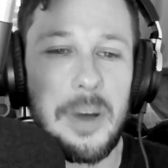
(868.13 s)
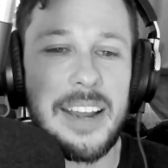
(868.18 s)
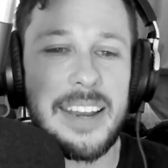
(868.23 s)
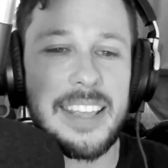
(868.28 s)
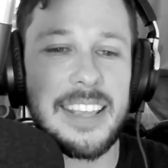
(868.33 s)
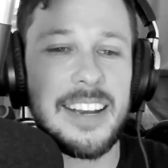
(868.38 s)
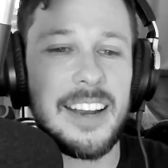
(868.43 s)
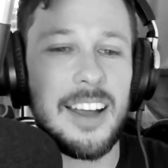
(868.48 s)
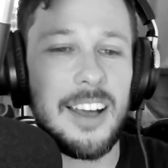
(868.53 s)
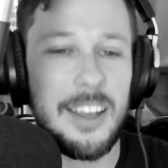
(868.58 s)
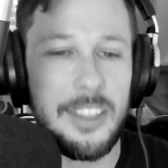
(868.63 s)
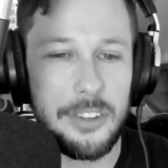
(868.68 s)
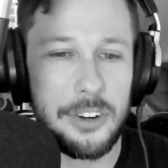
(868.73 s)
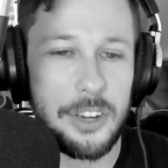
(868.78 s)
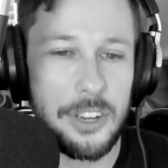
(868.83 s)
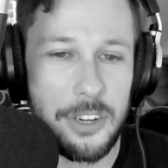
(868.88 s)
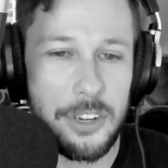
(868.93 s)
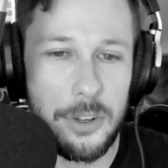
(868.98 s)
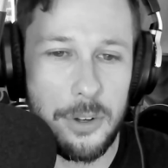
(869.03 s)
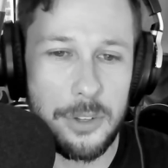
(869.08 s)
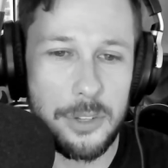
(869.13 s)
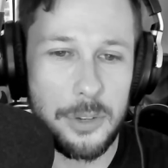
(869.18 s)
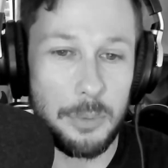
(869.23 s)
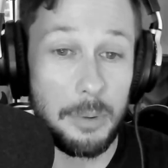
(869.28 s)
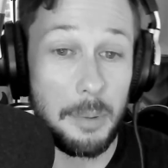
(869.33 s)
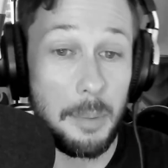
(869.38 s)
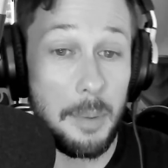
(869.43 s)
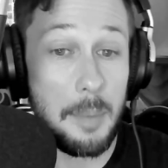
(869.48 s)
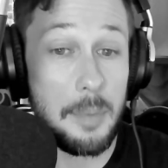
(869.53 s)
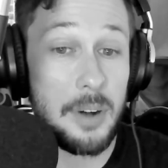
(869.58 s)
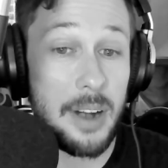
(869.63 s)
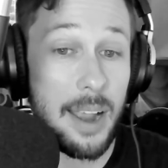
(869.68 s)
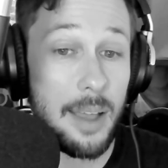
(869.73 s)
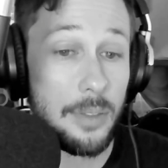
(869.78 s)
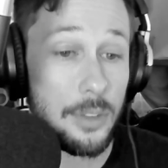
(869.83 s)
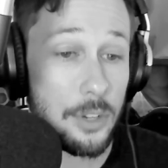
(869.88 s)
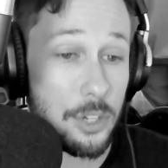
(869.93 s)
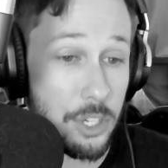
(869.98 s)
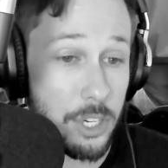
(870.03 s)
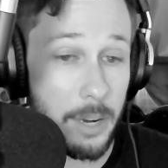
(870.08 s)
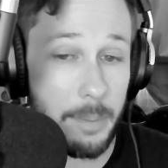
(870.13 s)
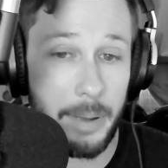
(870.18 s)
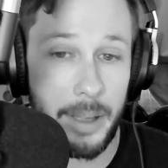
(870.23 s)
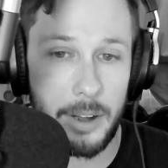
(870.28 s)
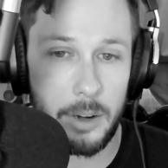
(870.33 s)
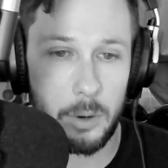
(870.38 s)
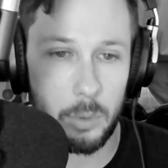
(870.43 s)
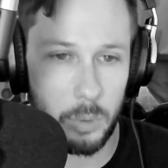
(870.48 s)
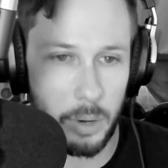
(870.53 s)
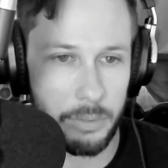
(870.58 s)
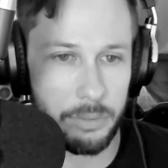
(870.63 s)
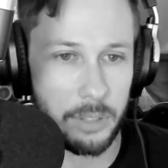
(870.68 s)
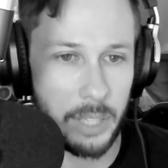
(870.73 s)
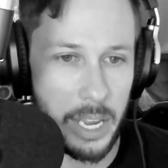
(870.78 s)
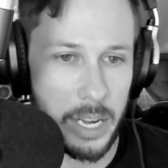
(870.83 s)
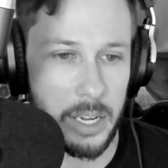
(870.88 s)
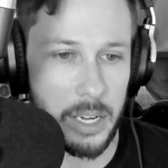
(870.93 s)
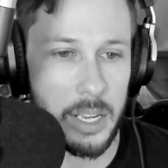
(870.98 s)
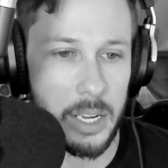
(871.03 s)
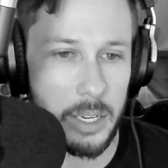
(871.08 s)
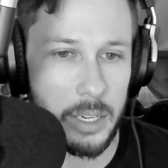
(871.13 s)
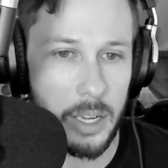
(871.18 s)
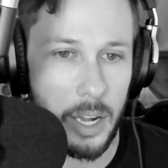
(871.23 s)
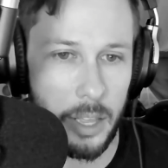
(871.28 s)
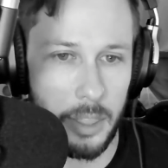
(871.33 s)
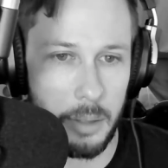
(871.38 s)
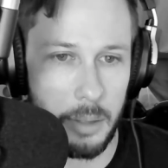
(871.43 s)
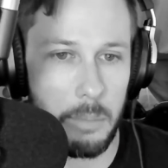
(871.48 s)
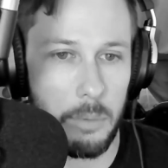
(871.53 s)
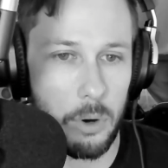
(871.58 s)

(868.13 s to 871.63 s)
but in other good news, remember how the ship had a rough landing on the